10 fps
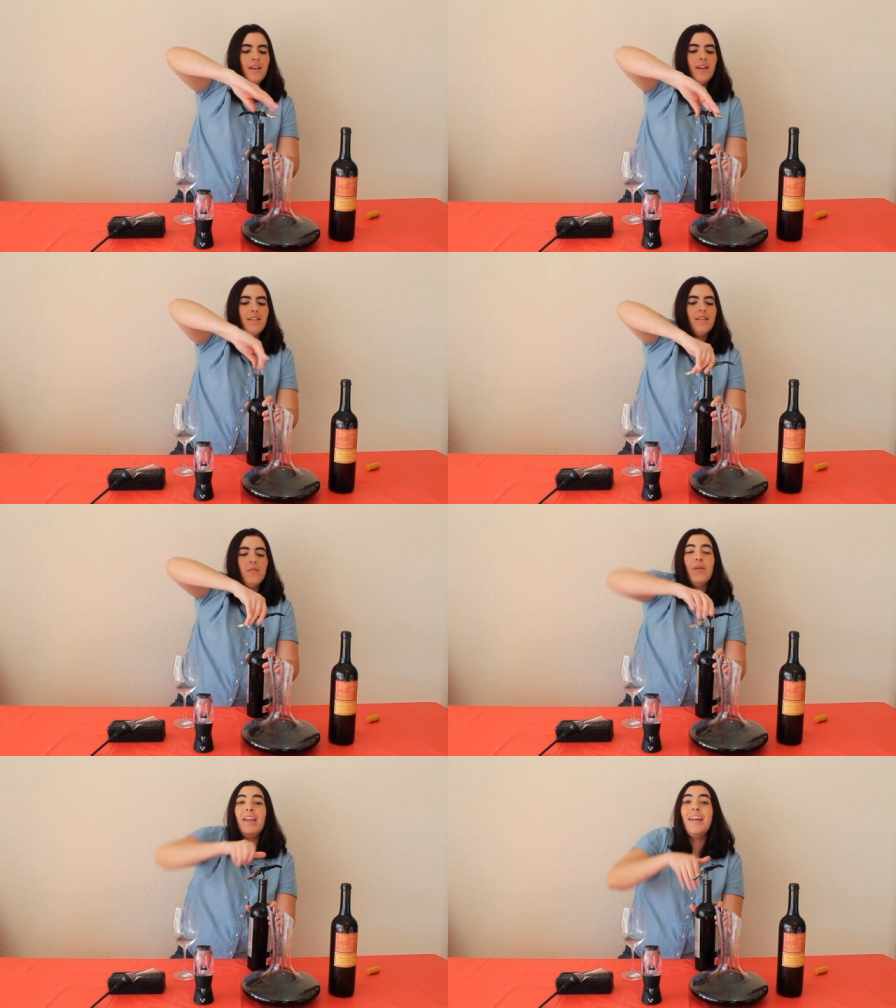Let's see
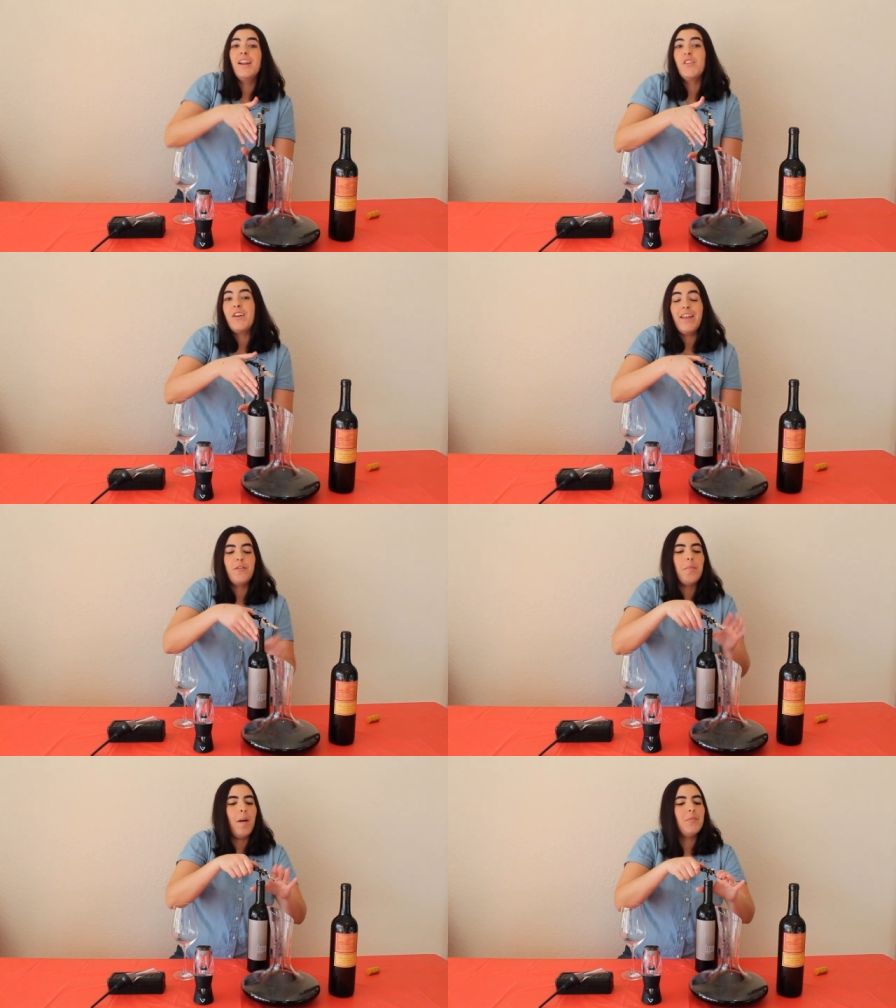if we can get another
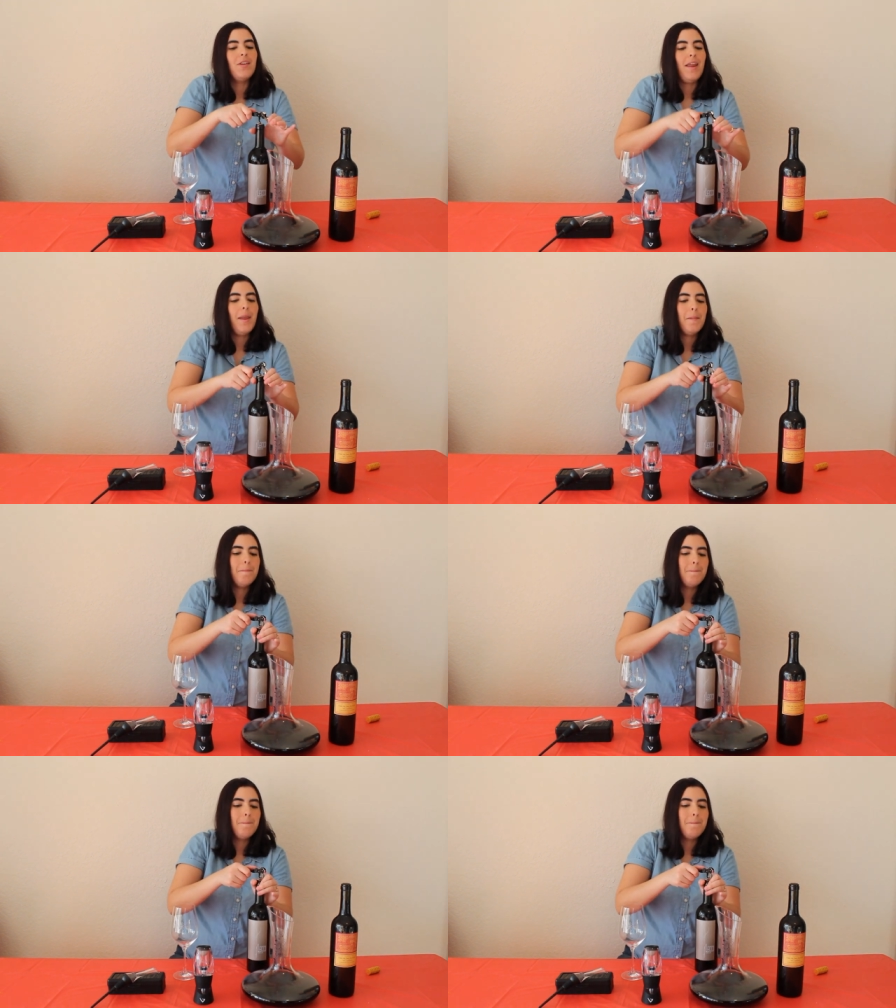nice pop today.